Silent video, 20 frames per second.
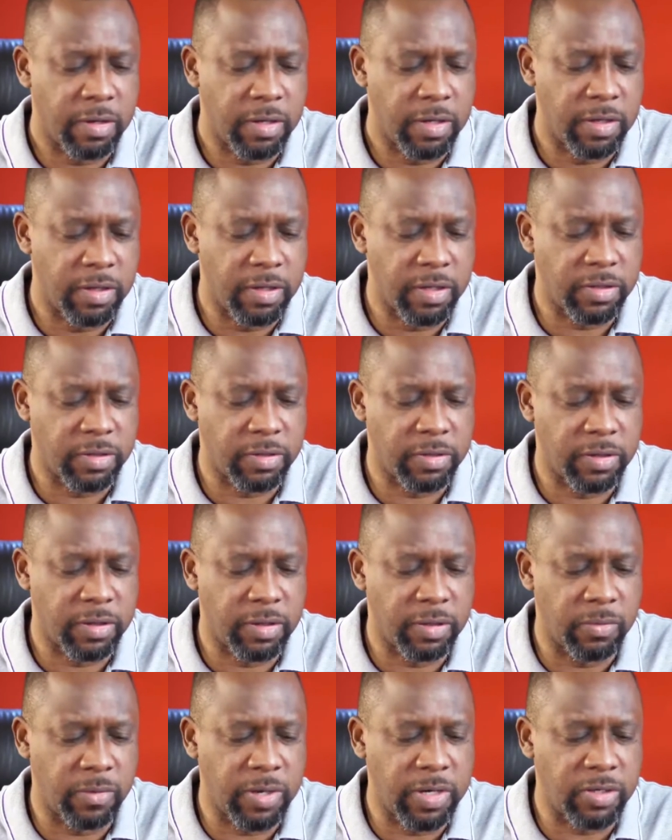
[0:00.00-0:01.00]
In this,
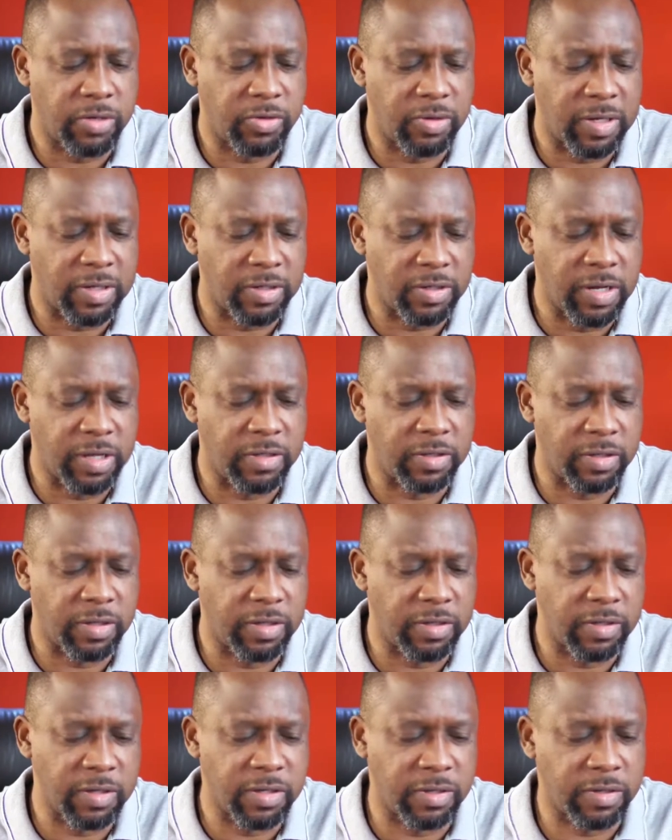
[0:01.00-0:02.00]
the way it translates
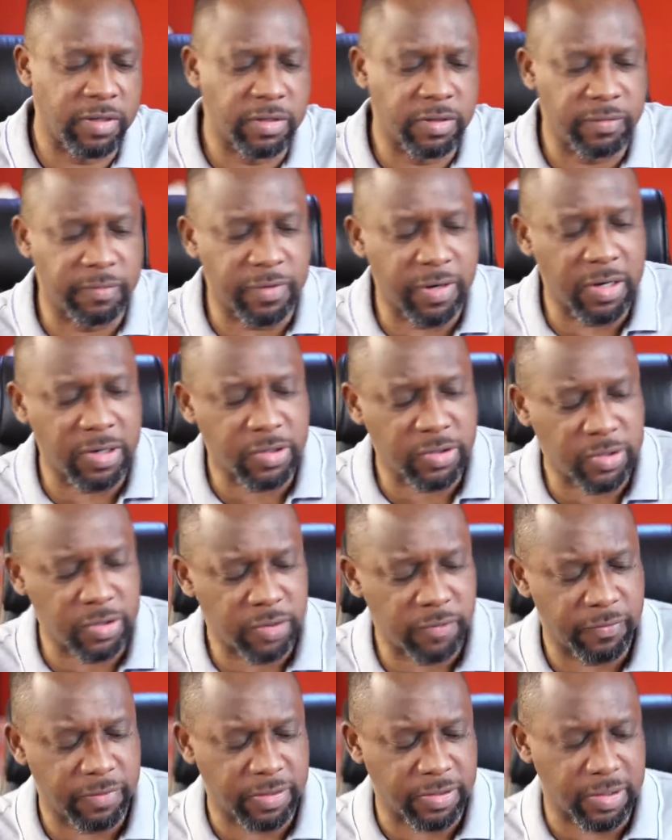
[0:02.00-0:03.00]
is verse
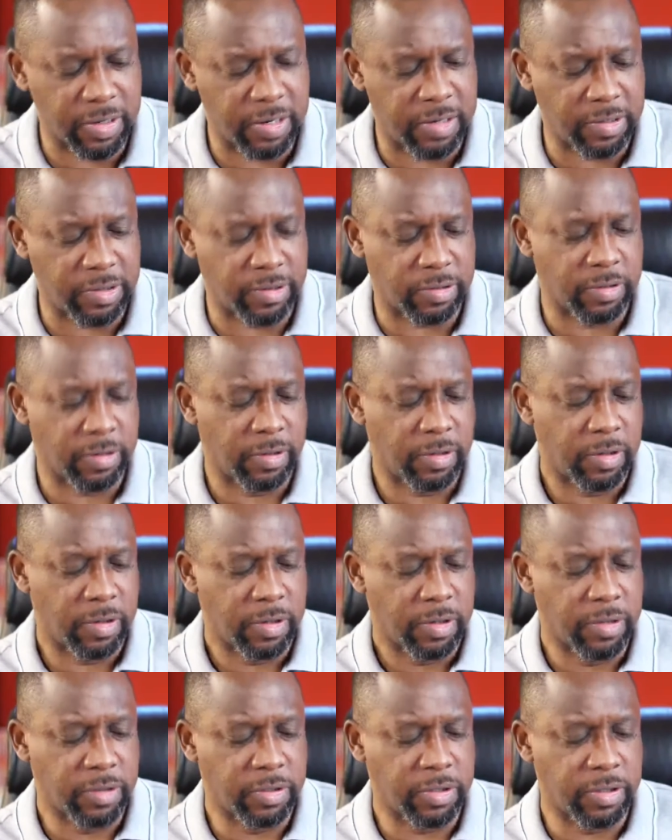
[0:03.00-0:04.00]
8.
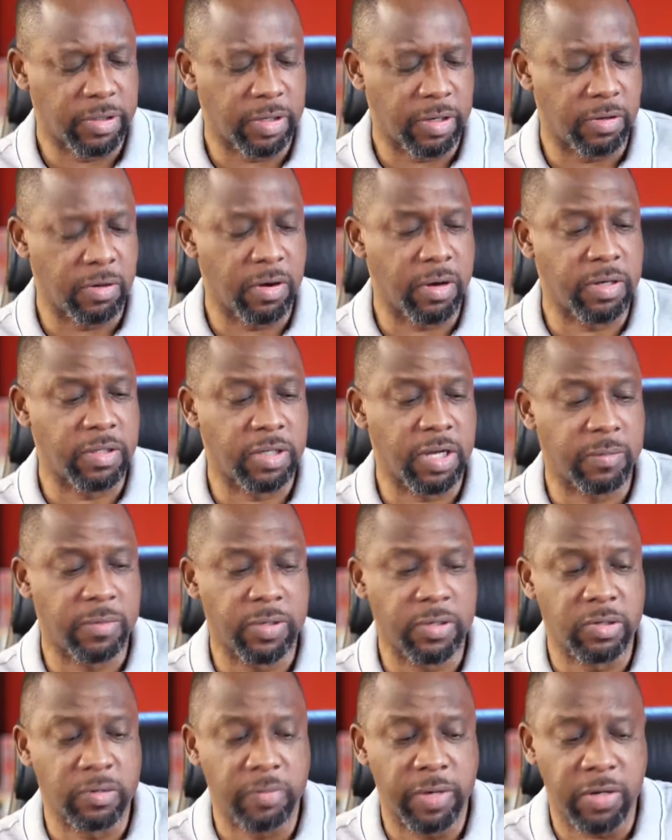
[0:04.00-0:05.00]
It says, and God is
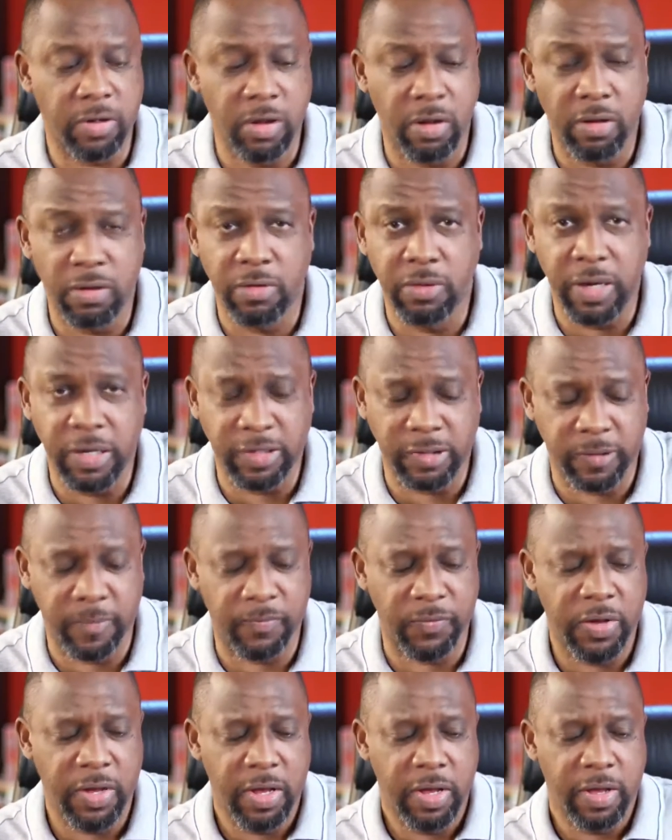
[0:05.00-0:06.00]
able to make all grace,
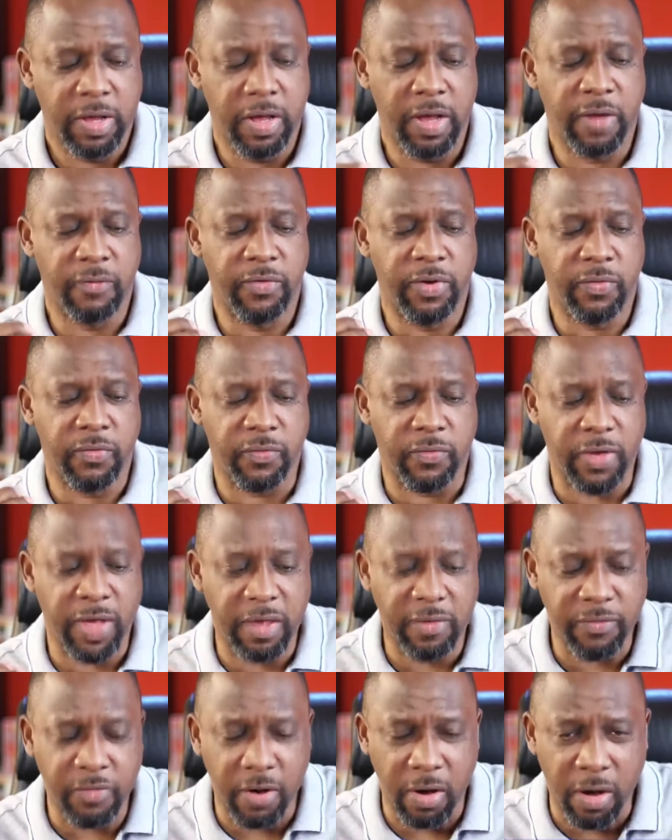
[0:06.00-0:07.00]
every
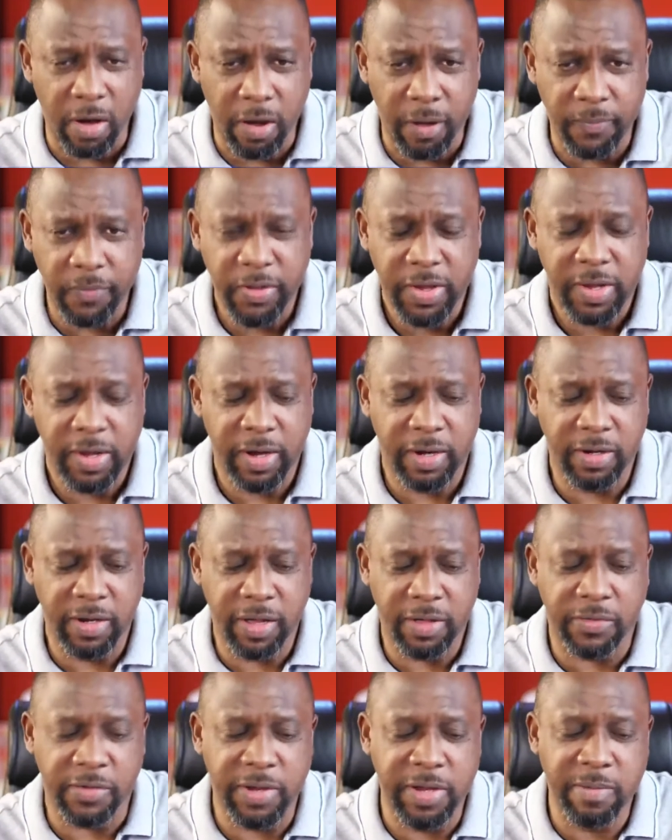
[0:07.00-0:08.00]
favor, an
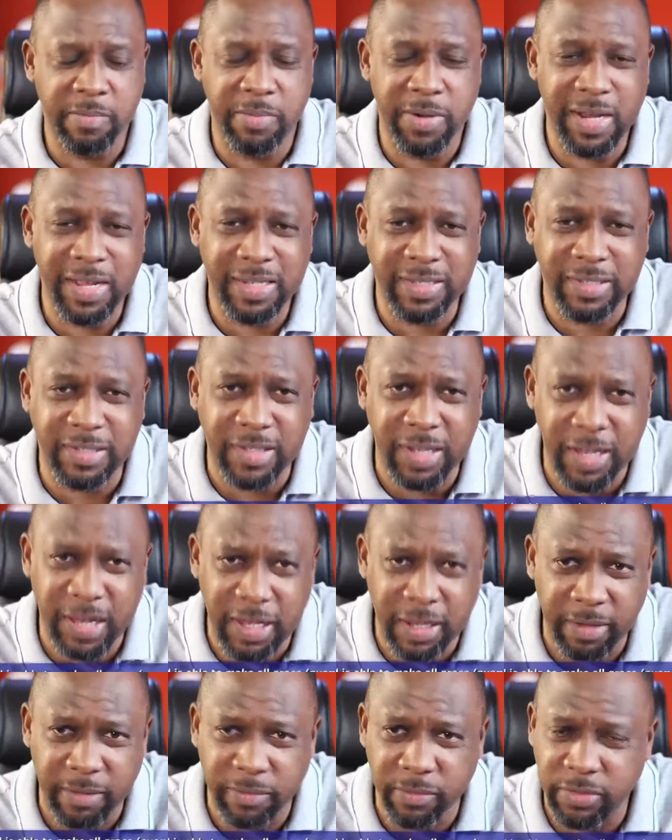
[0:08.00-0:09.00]
earthly
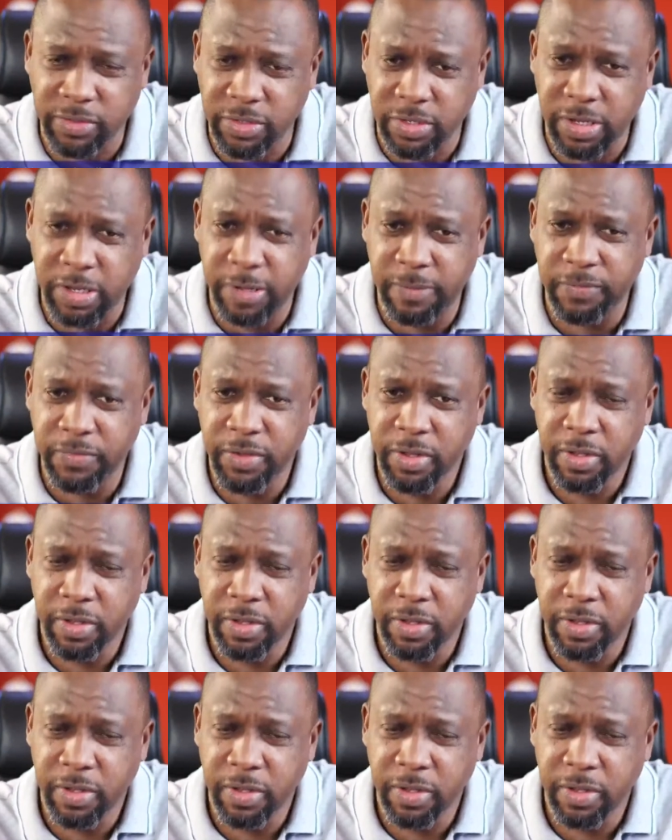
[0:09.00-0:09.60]
blessing. See?